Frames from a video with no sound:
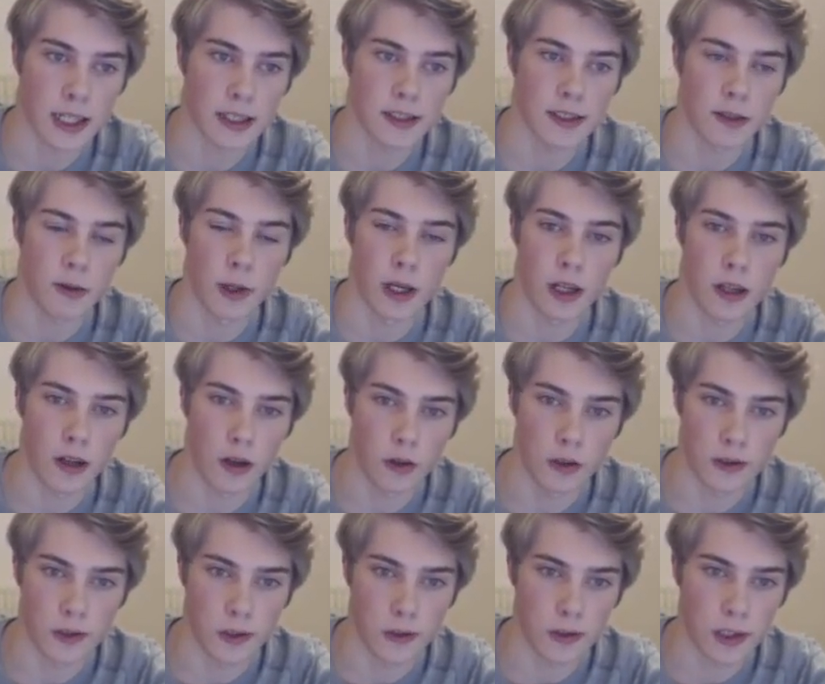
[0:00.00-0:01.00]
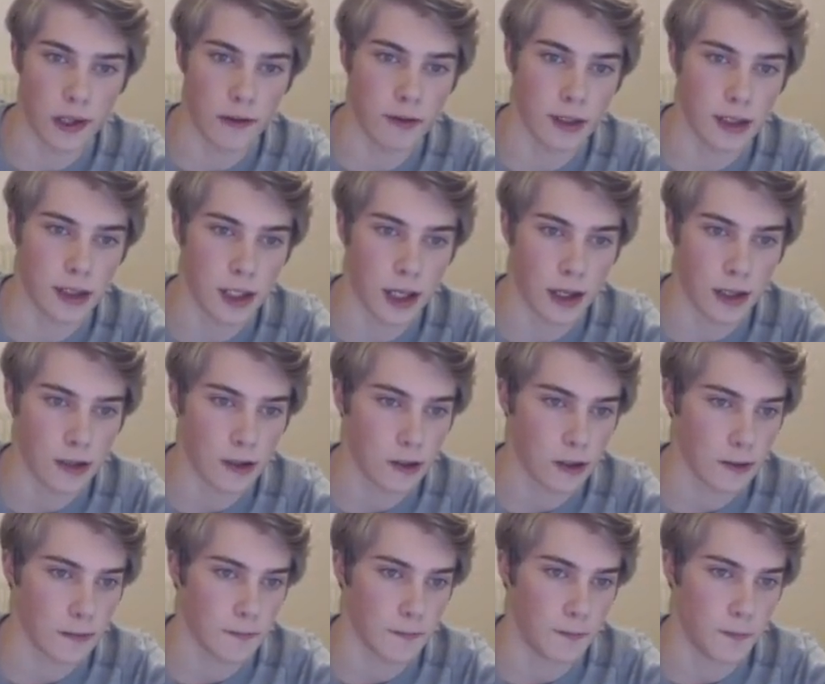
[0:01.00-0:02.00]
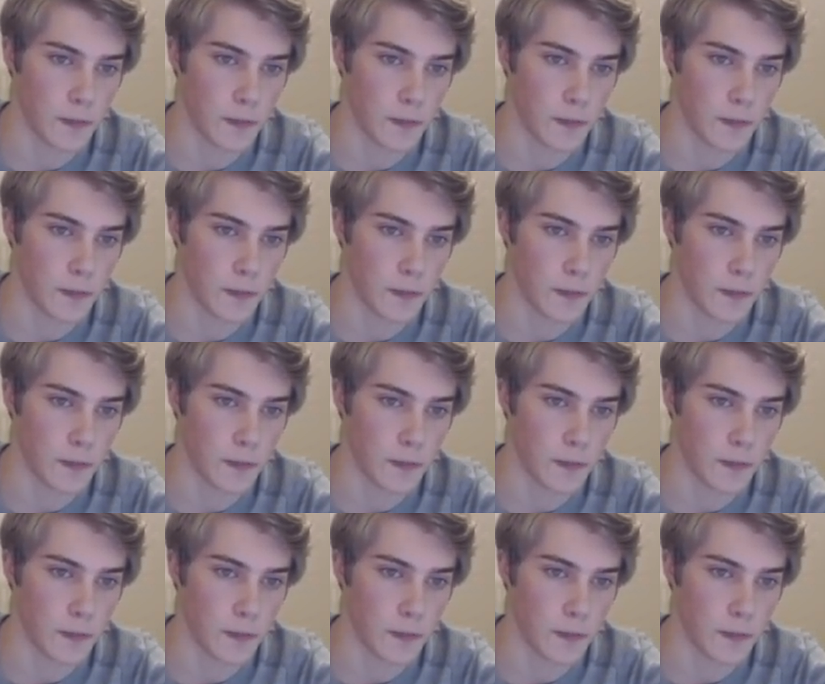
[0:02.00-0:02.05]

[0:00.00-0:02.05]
his queen closer, giving checks.